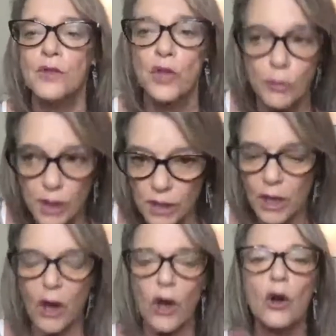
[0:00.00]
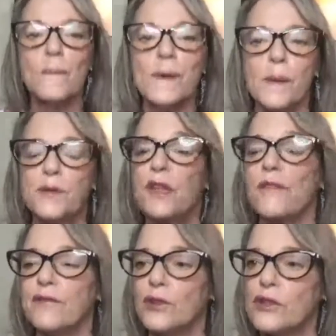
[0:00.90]
to really open up to
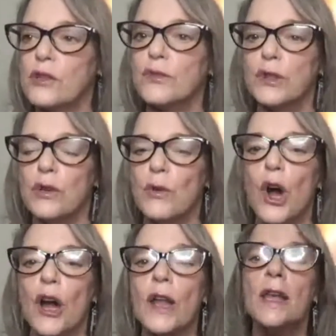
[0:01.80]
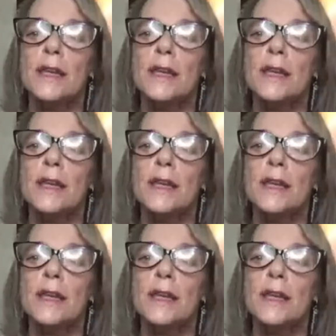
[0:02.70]
that fullness of who you are.